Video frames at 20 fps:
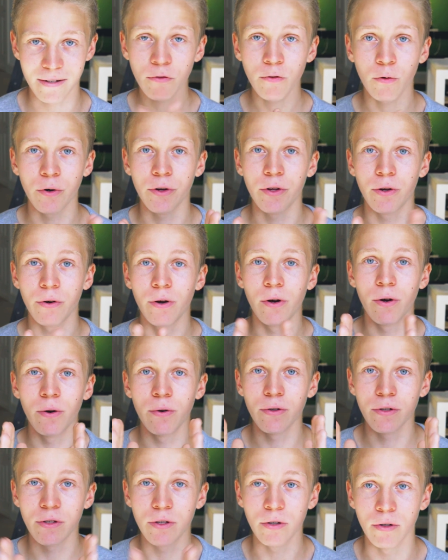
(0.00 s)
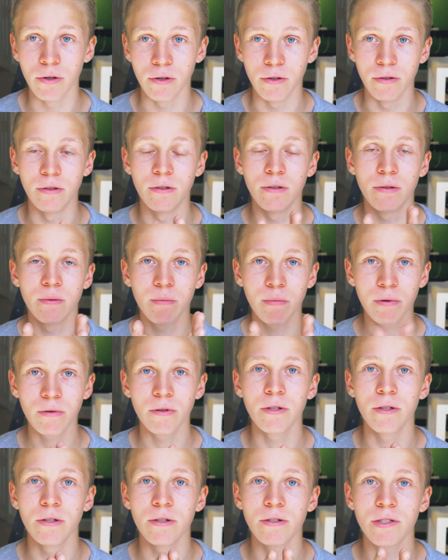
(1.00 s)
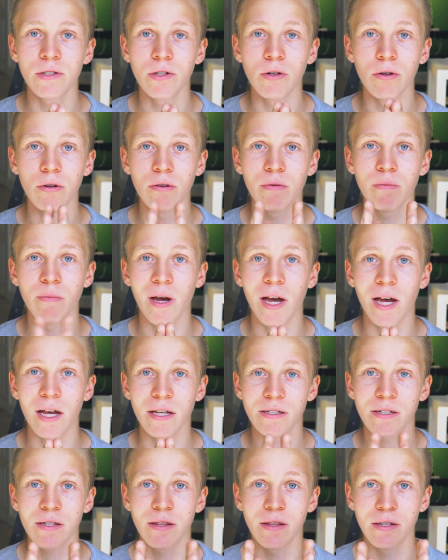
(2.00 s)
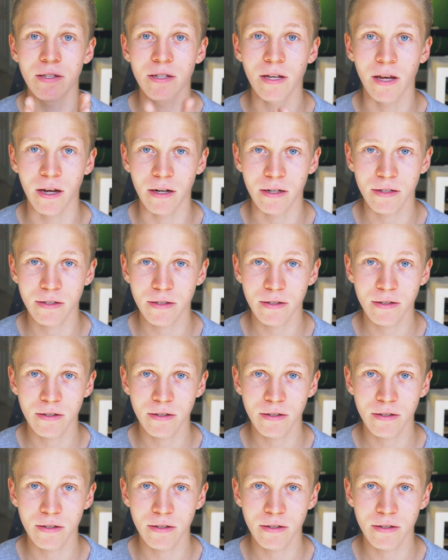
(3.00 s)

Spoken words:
For your own good, please don't mask the text.